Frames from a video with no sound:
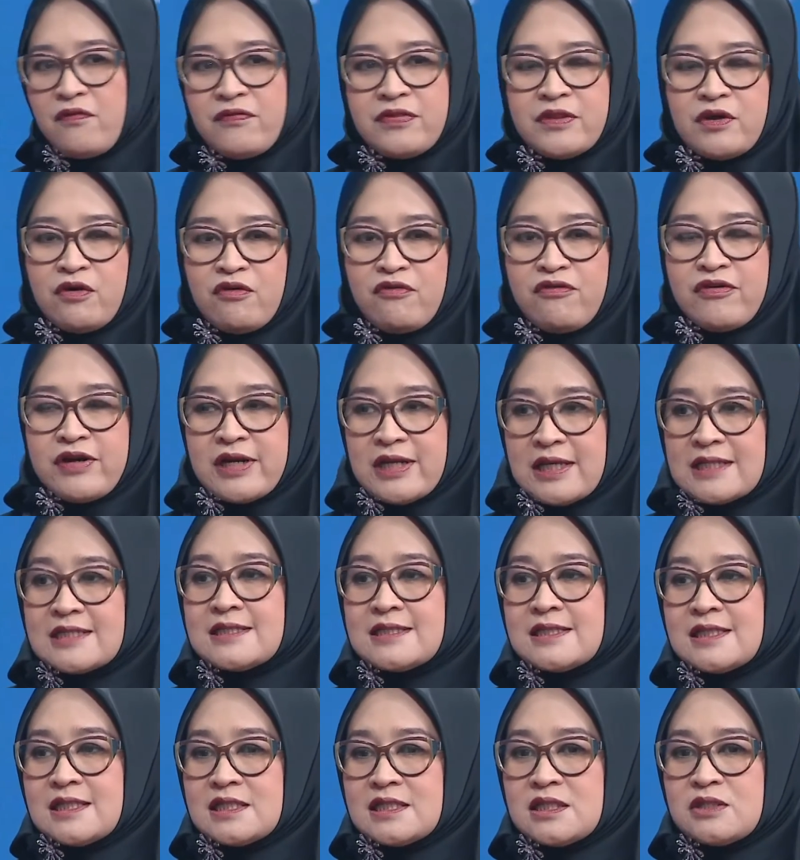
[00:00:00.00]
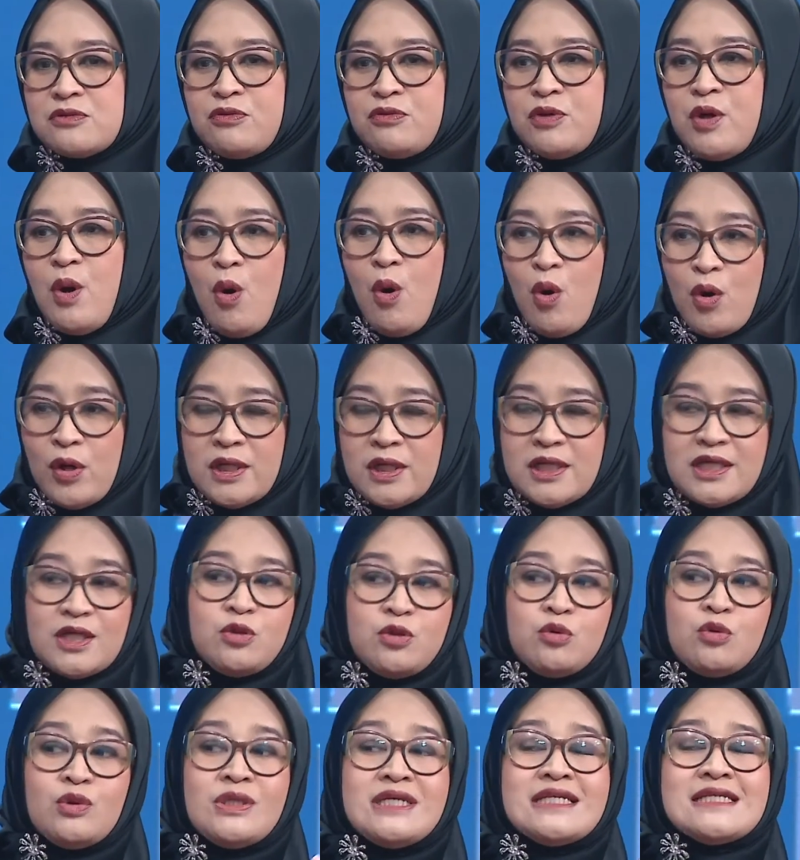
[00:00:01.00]
the ovarian cysts, we only
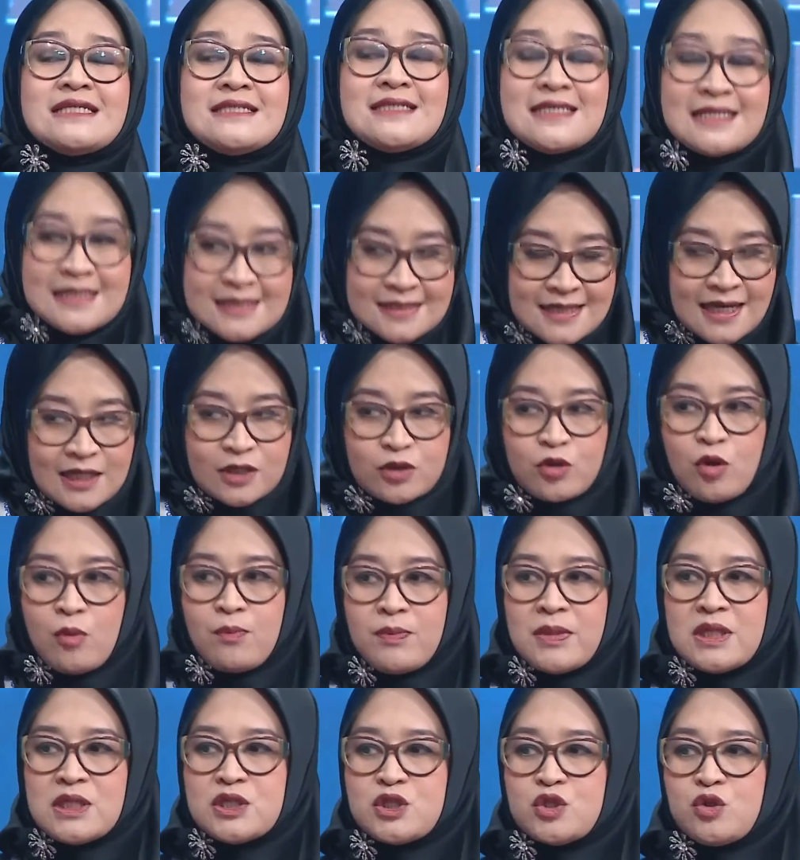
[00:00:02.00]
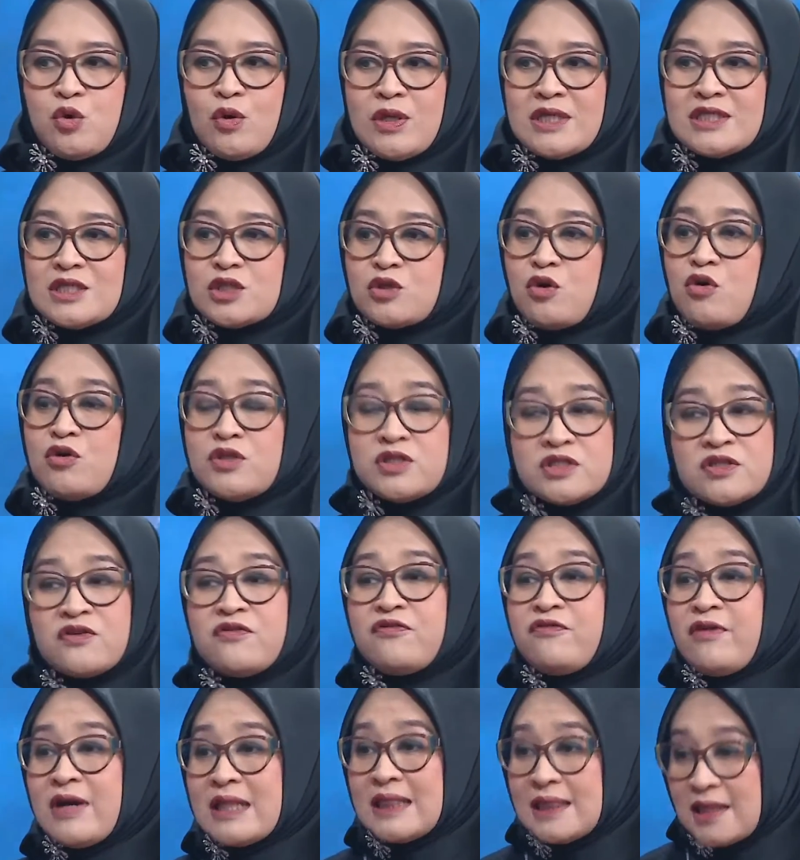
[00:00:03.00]
do the cystectomy, so it's
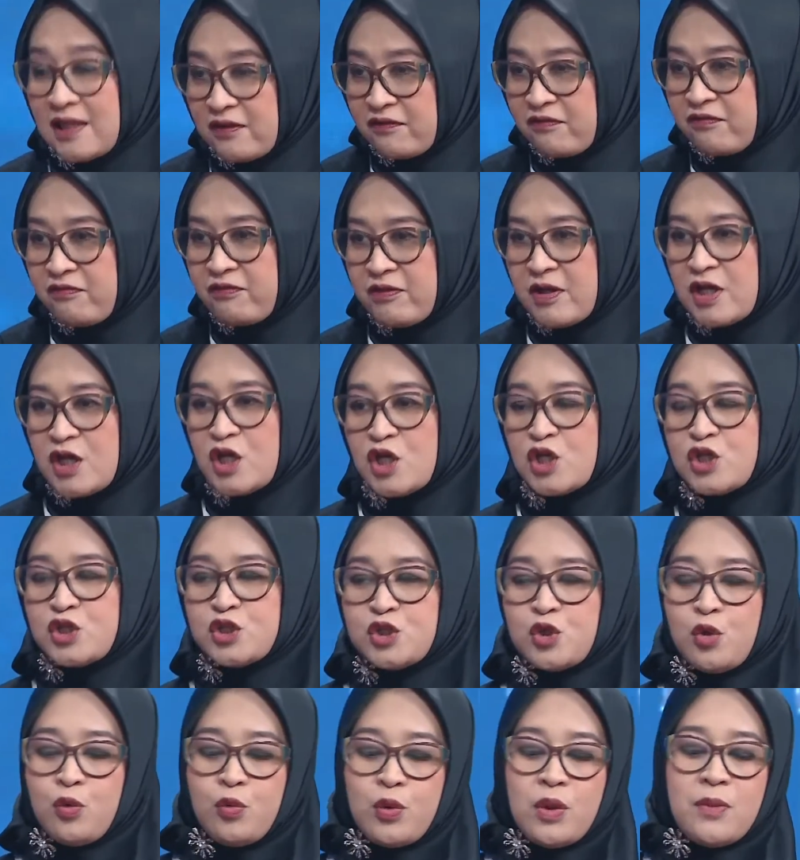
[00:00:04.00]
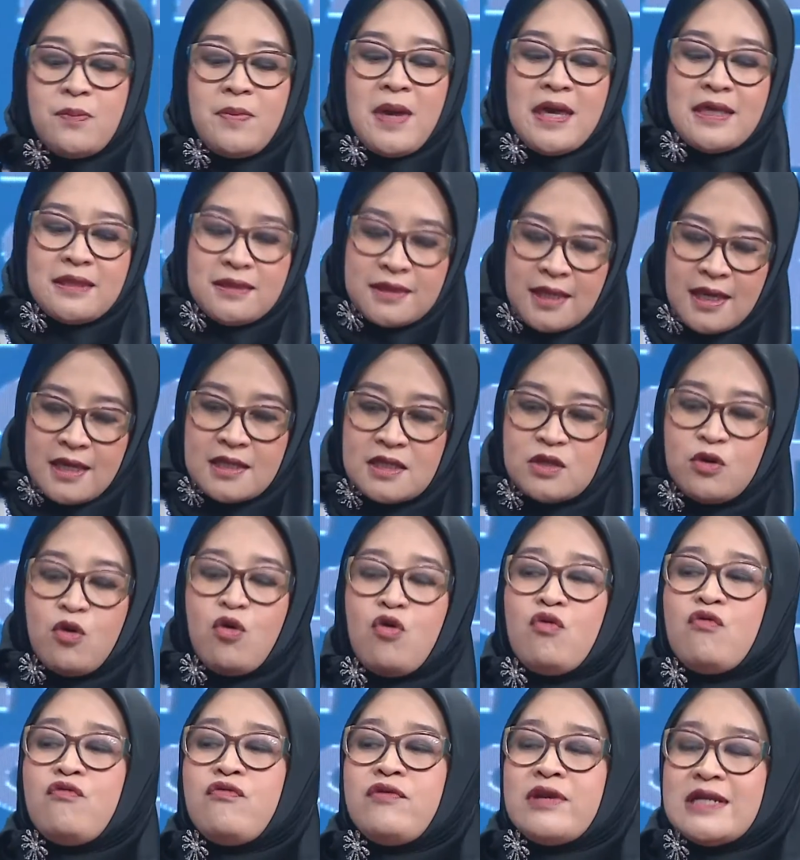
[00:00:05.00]
conservative. Mm-hmm. So we maintain the
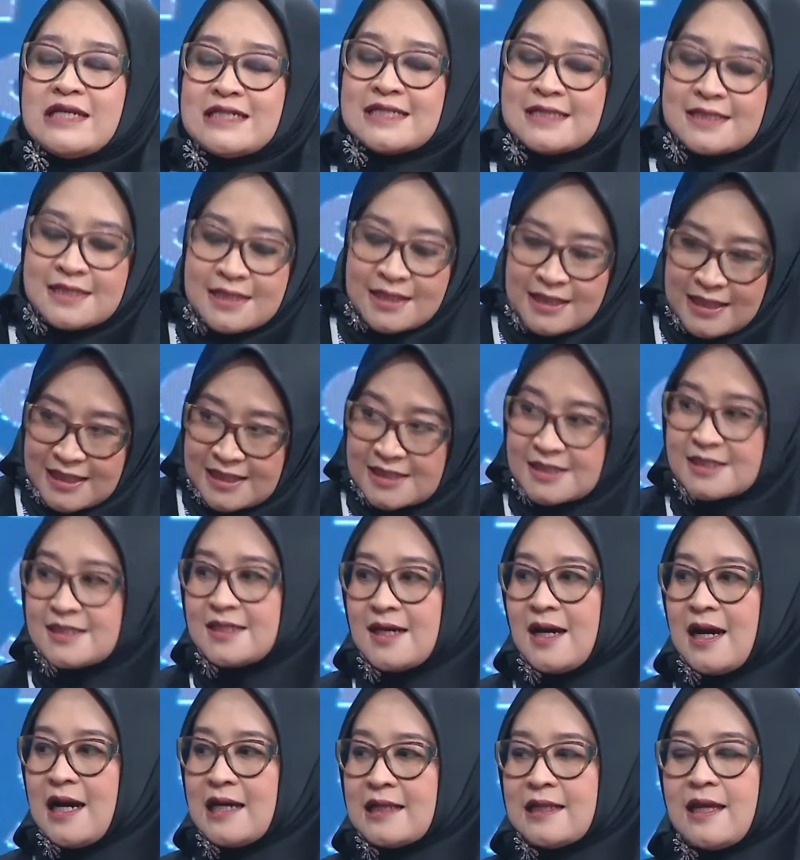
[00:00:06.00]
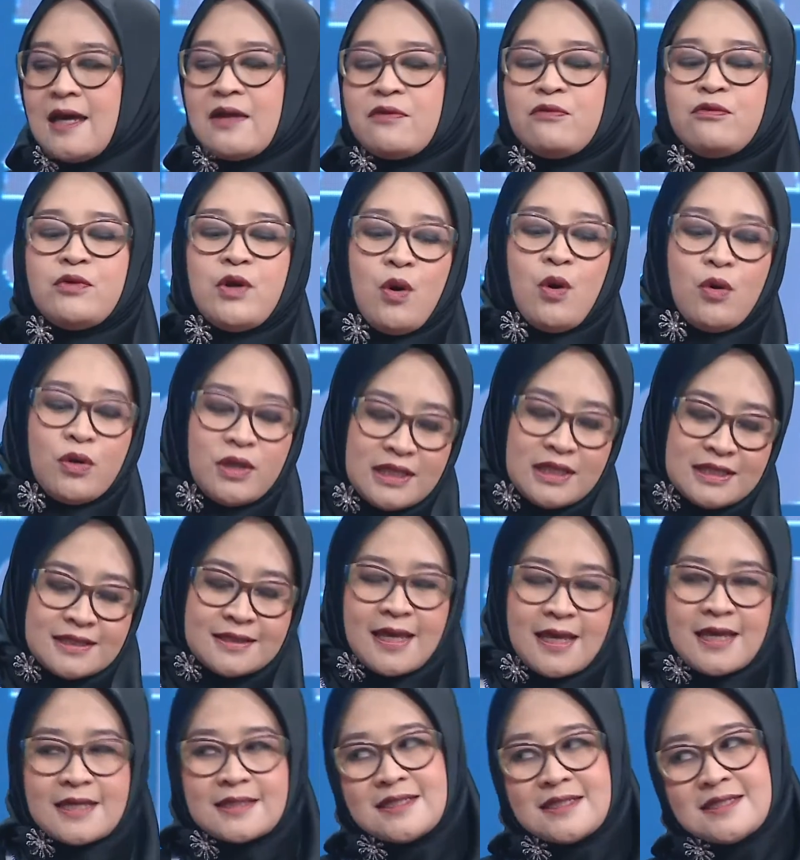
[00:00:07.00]
ovary still inside, and we only
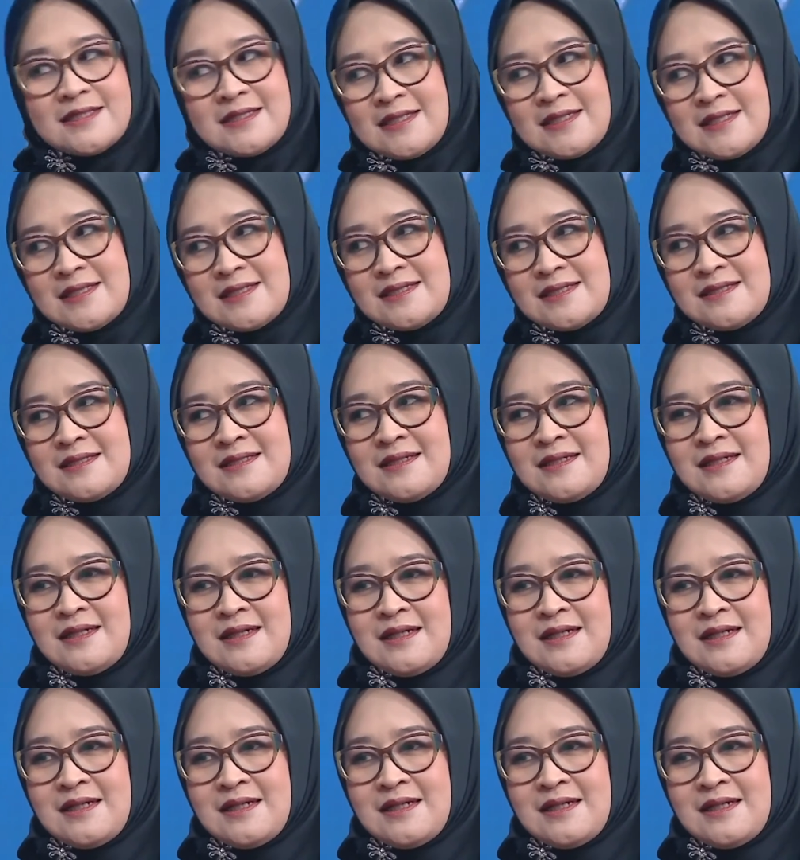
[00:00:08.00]
take the cysts.